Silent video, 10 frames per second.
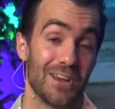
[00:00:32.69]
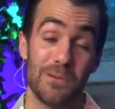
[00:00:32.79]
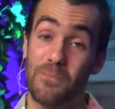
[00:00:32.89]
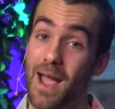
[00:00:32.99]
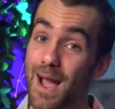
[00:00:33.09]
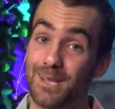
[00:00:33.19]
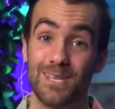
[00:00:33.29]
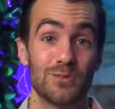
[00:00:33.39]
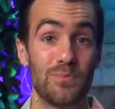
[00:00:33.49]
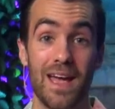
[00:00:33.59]
He packed
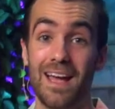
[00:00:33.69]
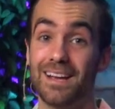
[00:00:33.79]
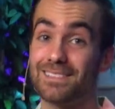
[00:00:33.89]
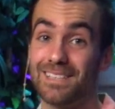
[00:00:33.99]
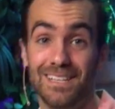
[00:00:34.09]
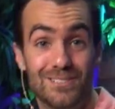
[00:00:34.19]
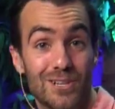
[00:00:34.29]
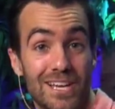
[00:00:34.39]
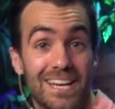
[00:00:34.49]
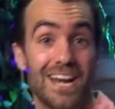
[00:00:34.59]
his bags and
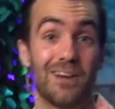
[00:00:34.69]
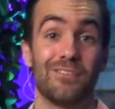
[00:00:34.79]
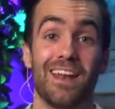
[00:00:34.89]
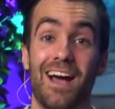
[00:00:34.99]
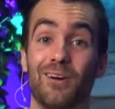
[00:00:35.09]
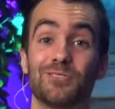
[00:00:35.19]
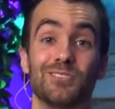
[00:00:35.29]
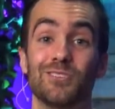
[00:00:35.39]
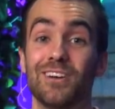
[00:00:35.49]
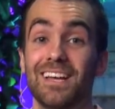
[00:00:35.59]
took a caravan out
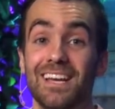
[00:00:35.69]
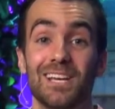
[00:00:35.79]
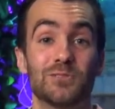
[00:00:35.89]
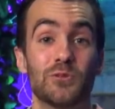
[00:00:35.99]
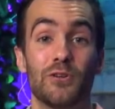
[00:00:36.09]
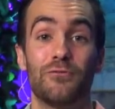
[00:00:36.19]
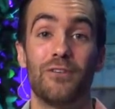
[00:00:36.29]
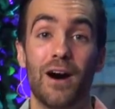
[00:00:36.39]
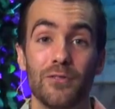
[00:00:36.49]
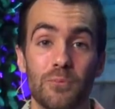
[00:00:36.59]
to Israel,
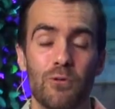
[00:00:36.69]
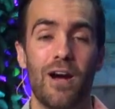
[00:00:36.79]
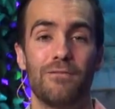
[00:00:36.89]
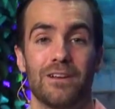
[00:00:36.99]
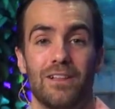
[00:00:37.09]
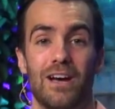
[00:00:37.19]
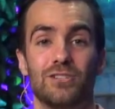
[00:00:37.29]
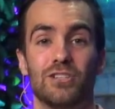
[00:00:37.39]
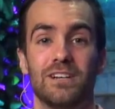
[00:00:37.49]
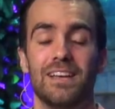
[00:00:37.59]
found the prophet
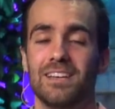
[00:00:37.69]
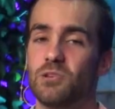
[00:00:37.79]
Elisha.